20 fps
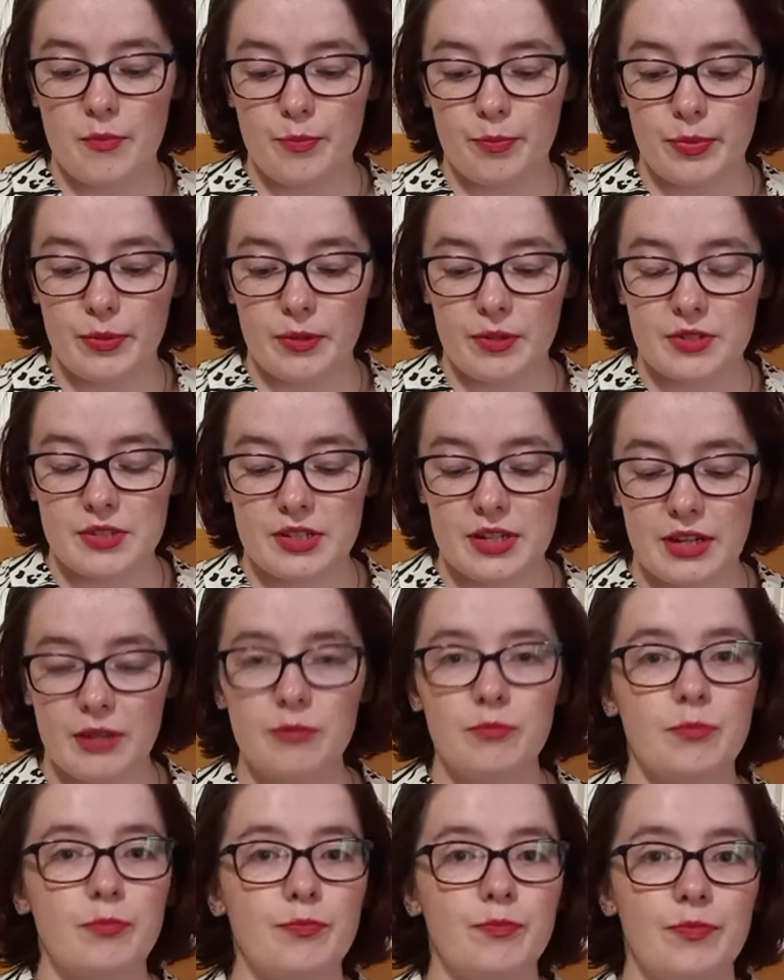But
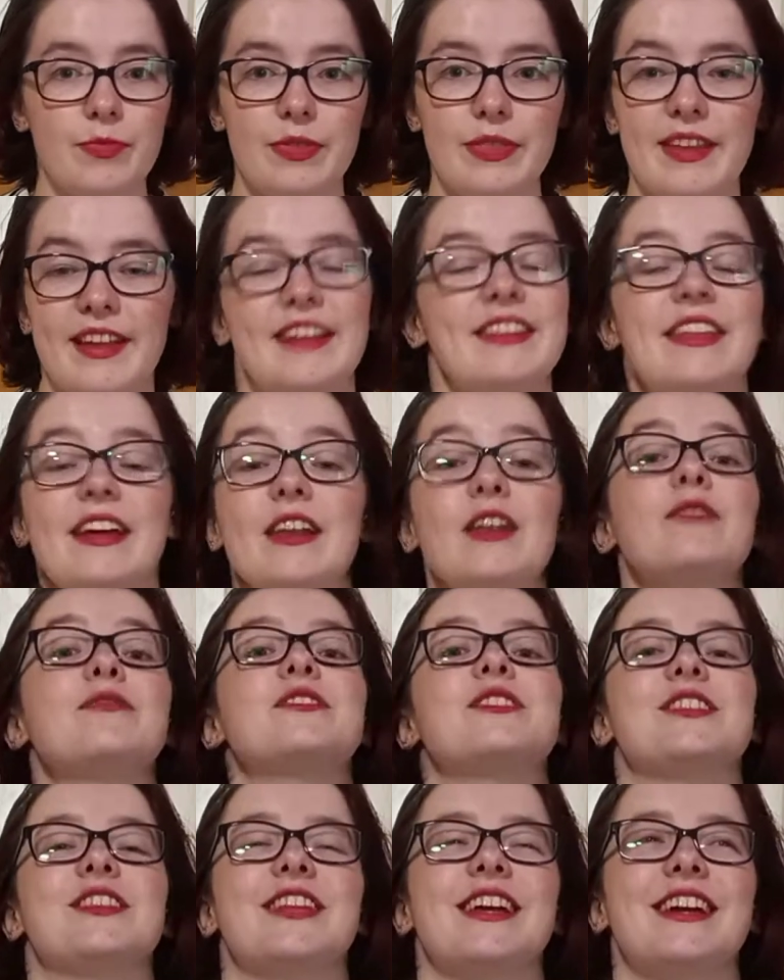they loved
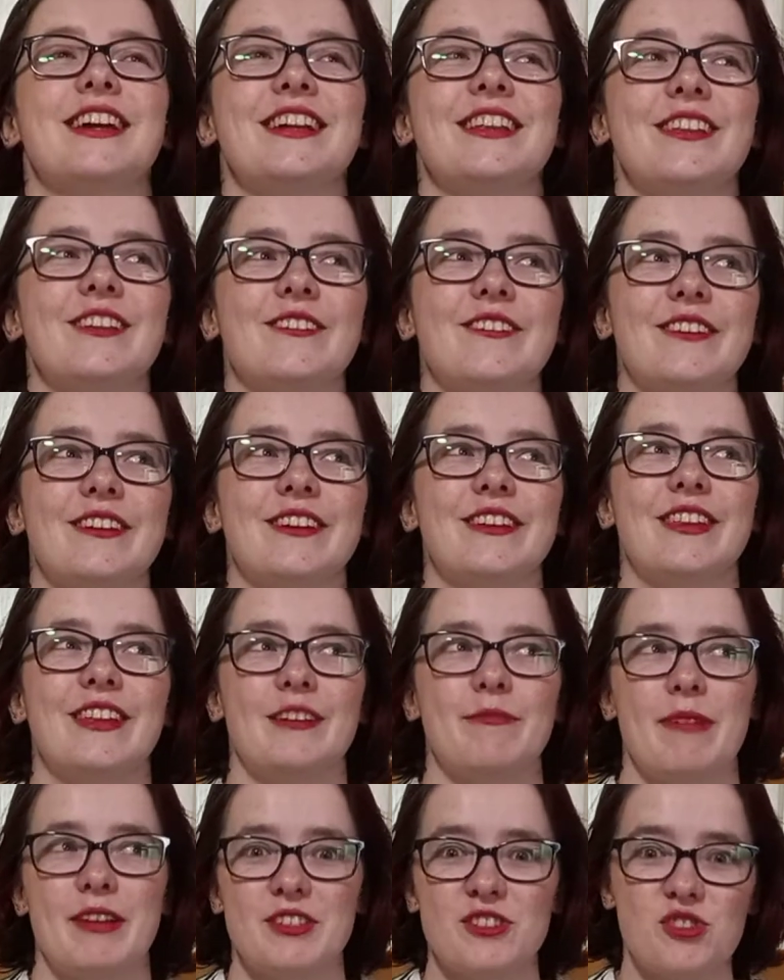it. They
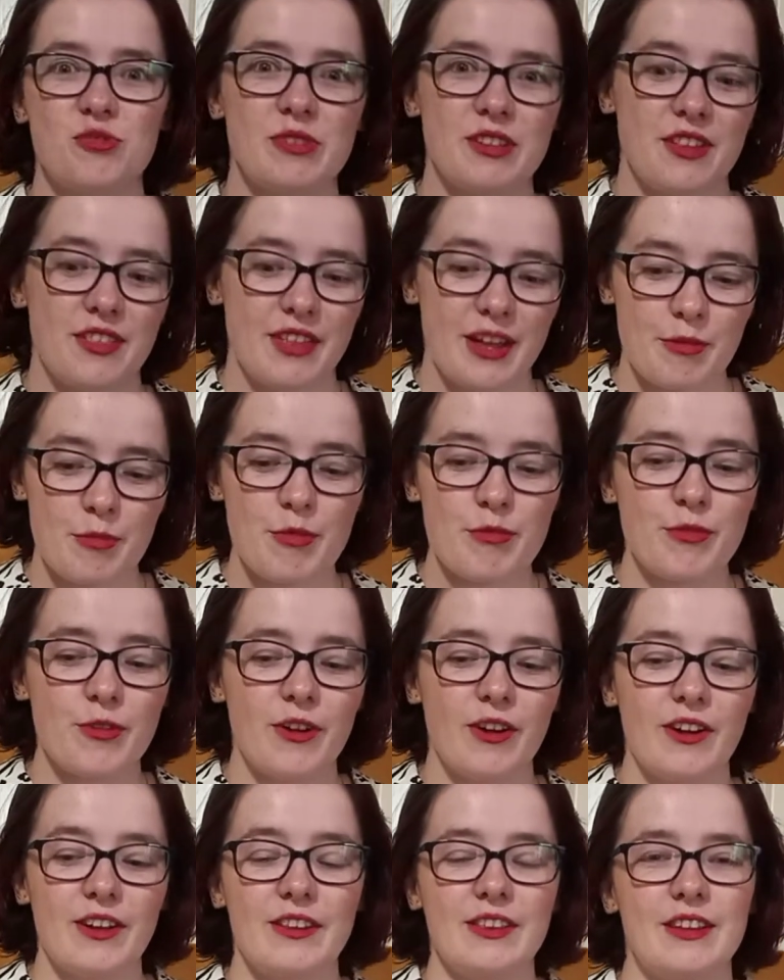messaged me to thank me
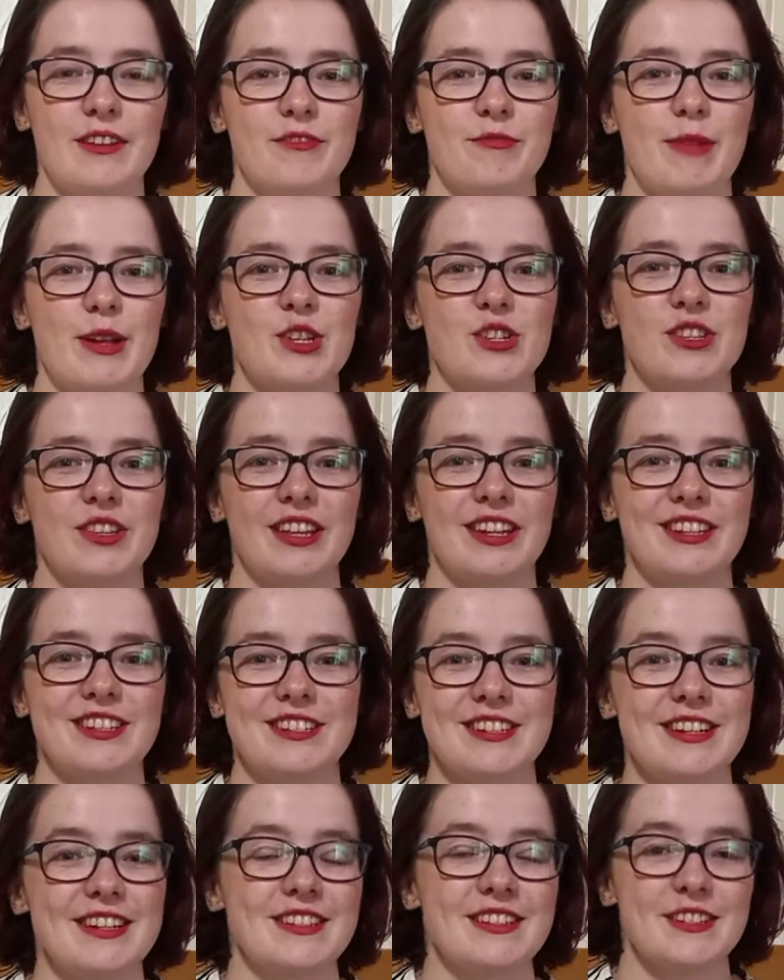for it, and they've mentioned that
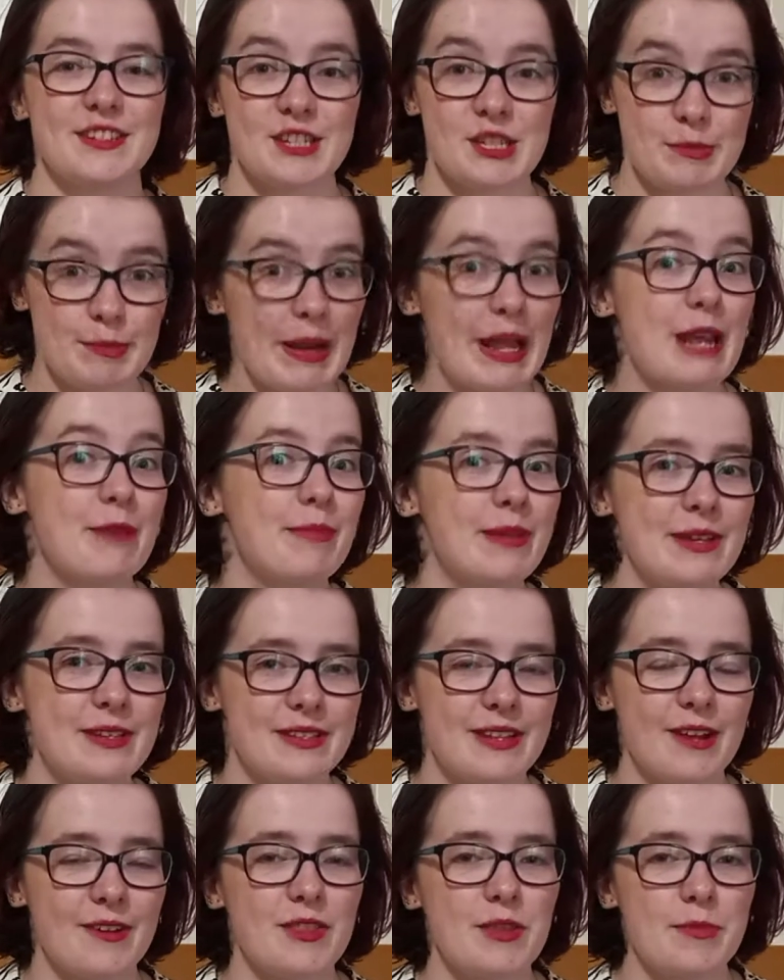it's a display piece
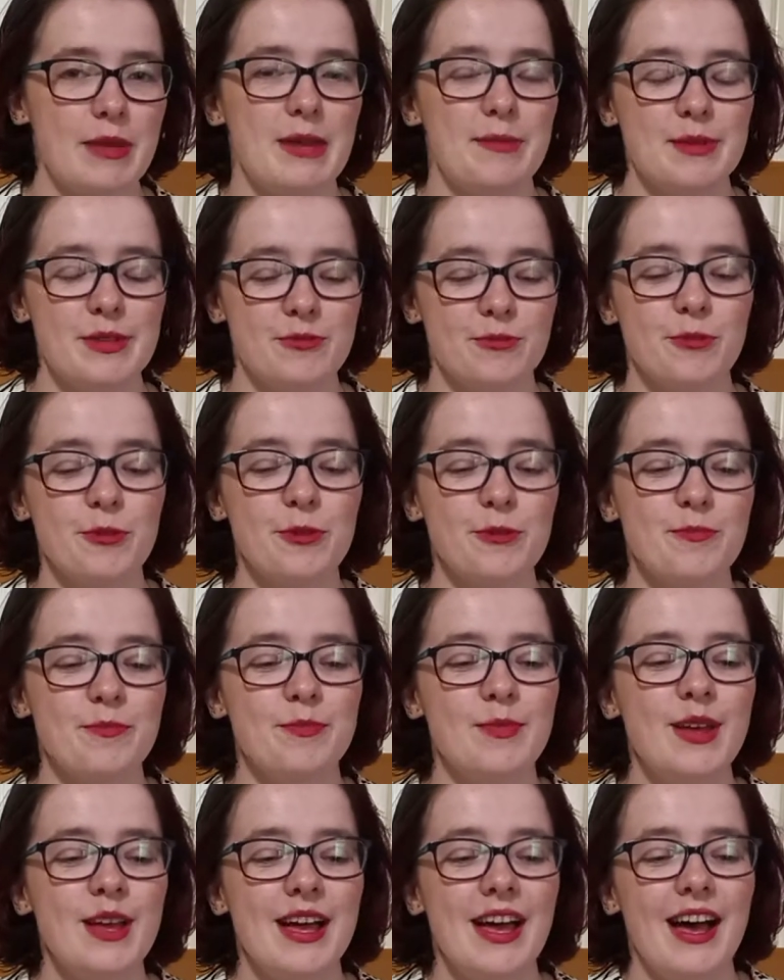now in the baby's
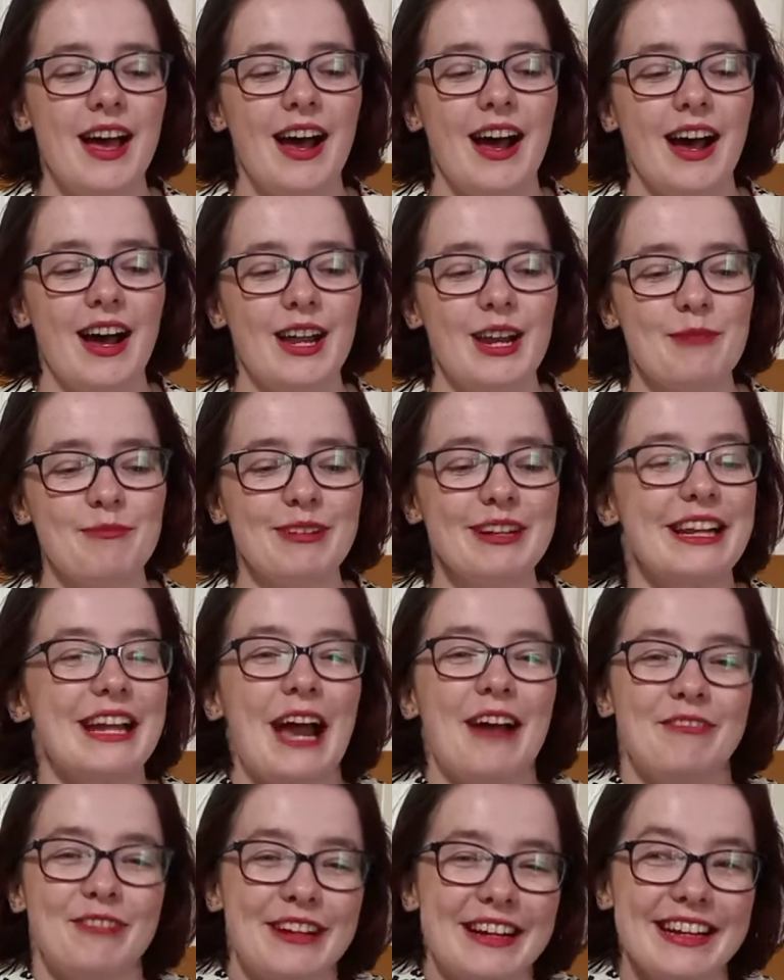room, and I'm really
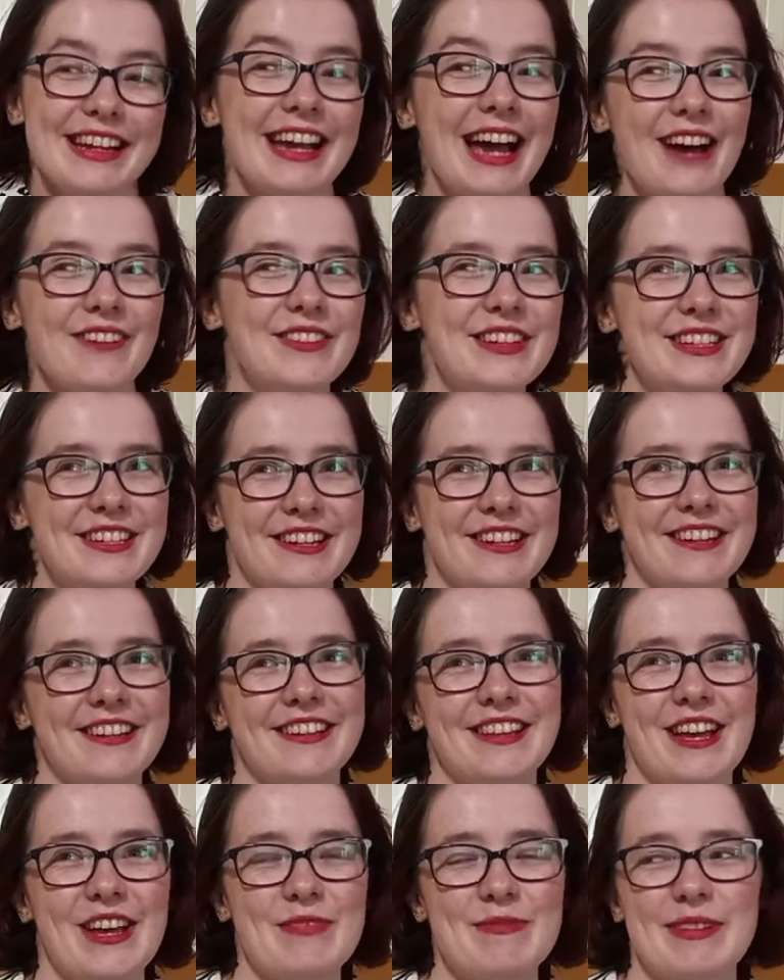happy to hear
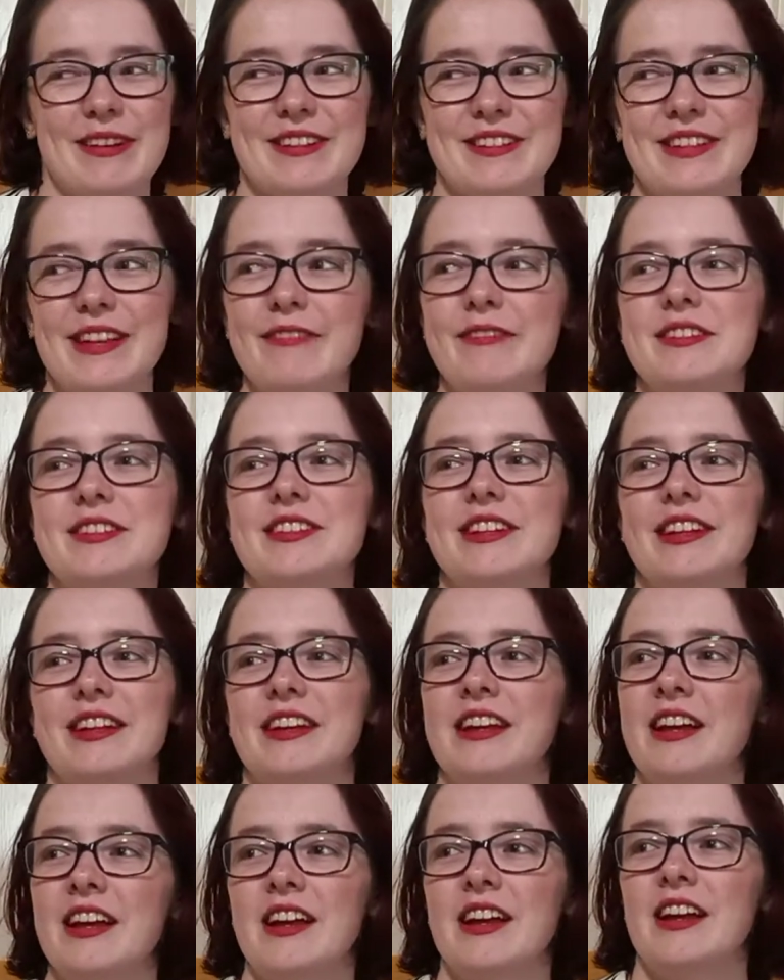that, because
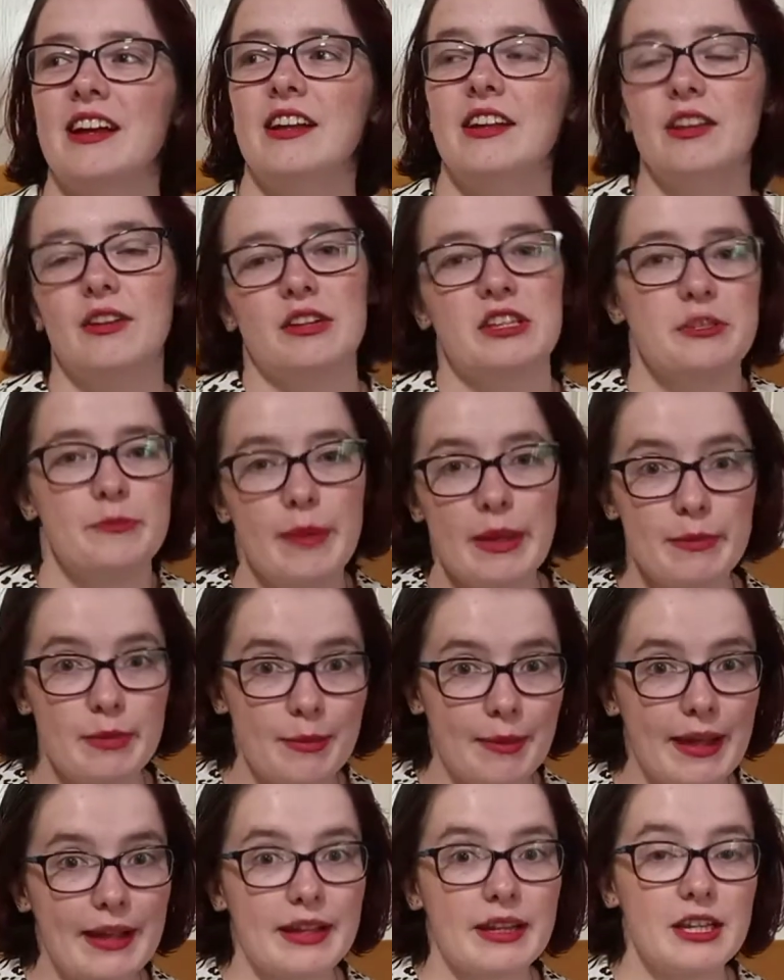obviously, you know, it's a baby
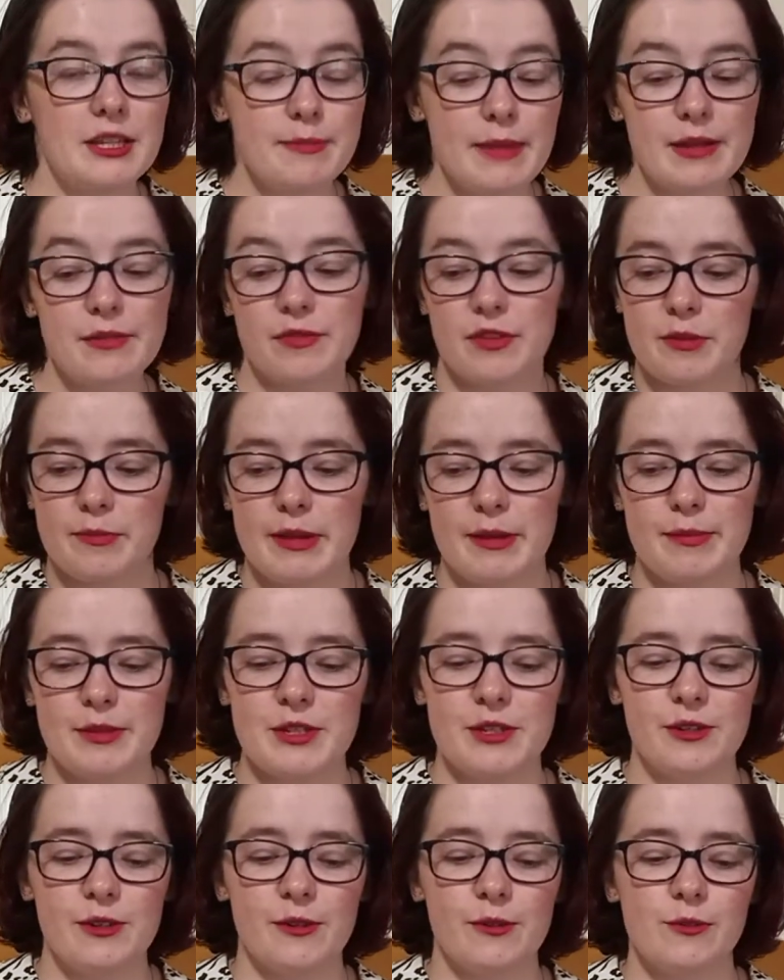blanket. It's meant for the baby to
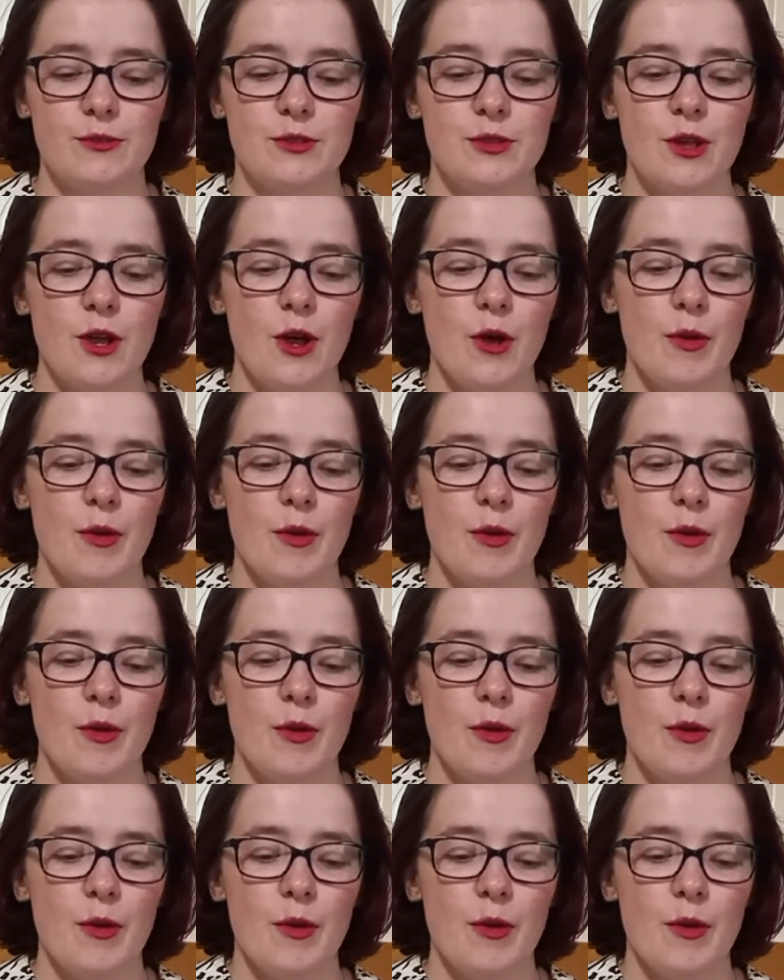use,